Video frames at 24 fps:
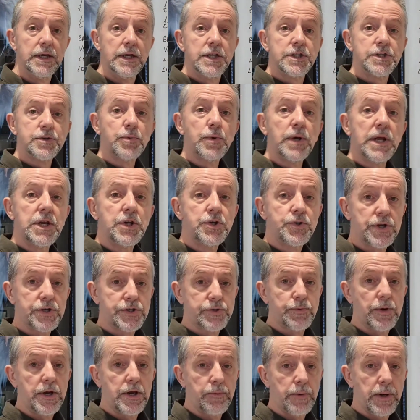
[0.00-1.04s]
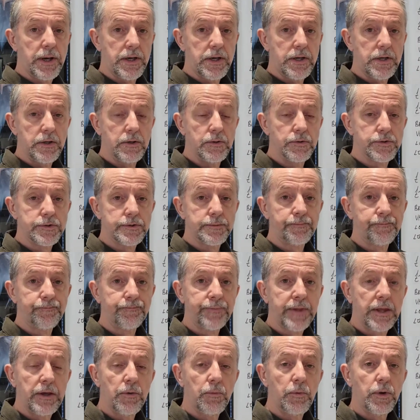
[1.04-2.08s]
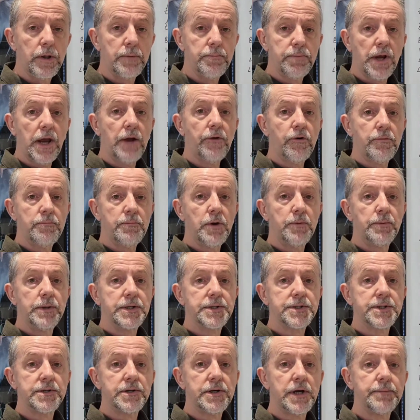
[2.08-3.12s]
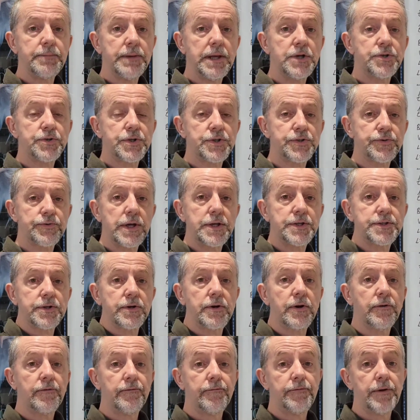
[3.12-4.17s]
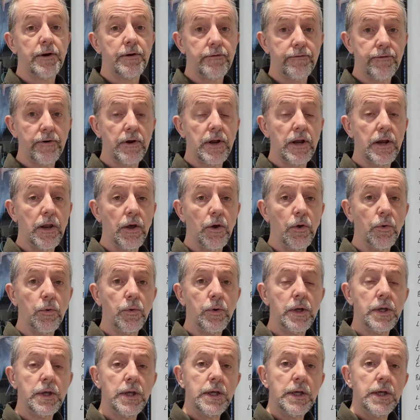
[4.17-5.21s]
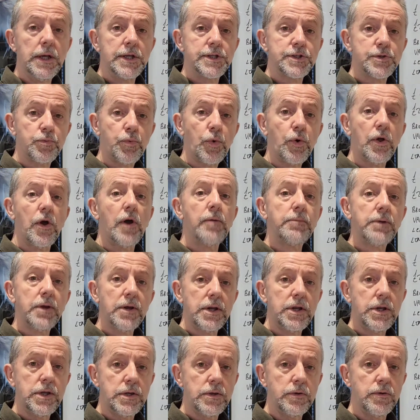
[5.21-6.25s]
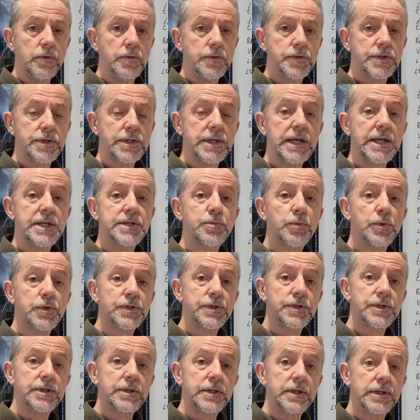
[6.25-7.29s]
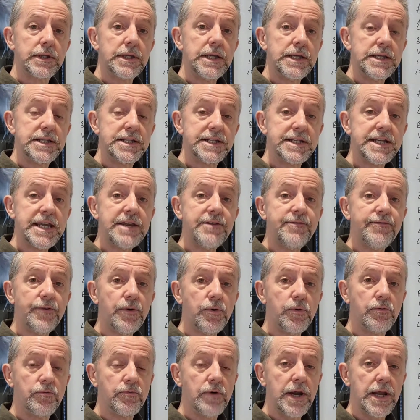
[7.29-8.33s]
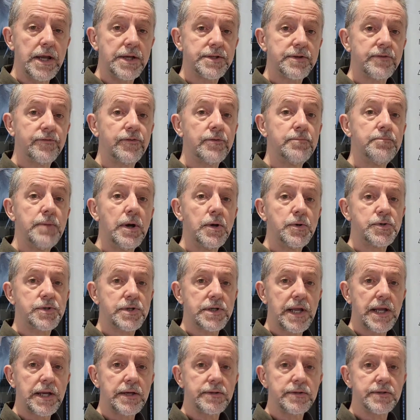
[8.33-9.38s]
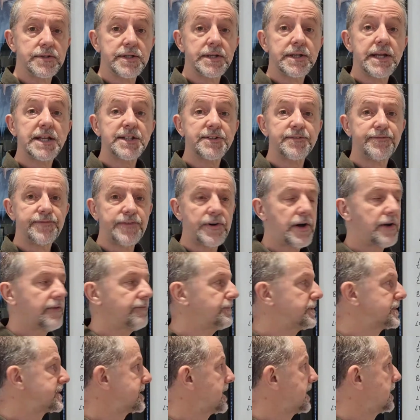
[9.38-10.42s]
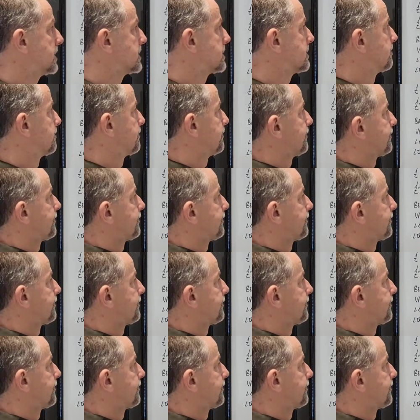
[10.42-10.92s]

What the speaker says: So what interest rate are we going to use? Well, at the current moment in time, interest rates are very, very low. So what I'm going to use is what's the default rate for most lenders, and that's 5%.